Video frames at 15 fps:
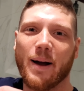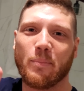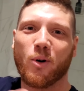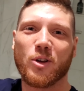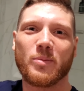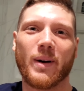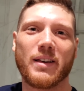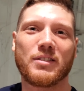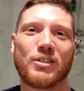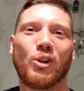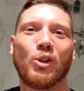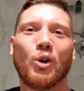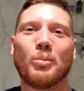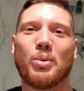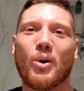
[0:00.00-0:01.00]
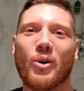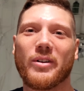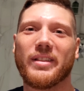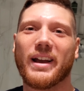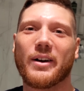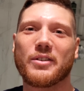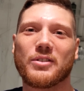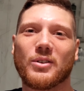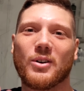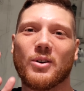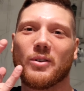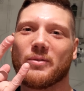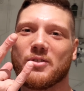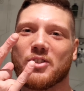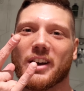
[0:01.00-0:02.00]
I post my solo porn there, so
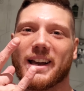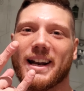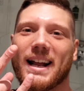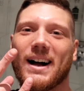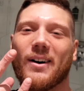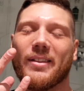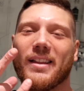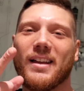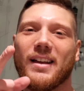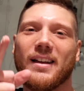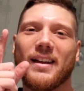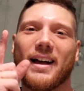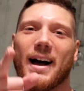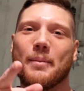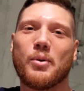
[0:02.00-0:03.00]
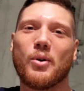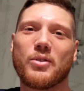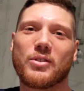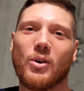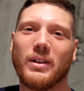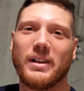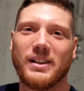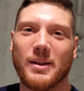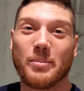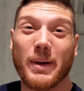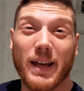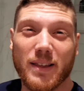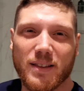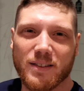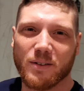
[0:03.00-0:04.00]
go check it out. I post only the
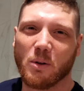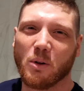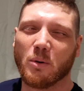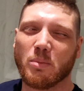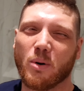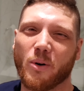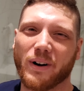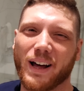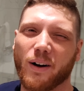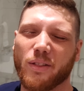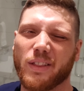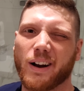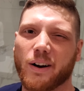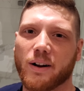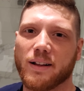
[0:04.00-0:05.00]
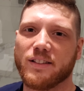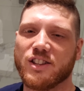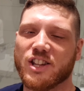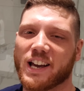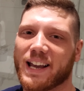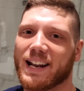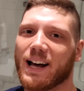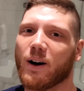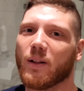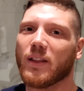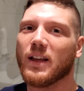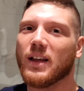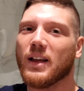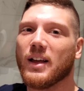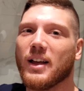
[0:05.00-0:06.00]
best solo porn out there. Check it
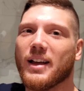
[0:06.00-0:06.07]
out.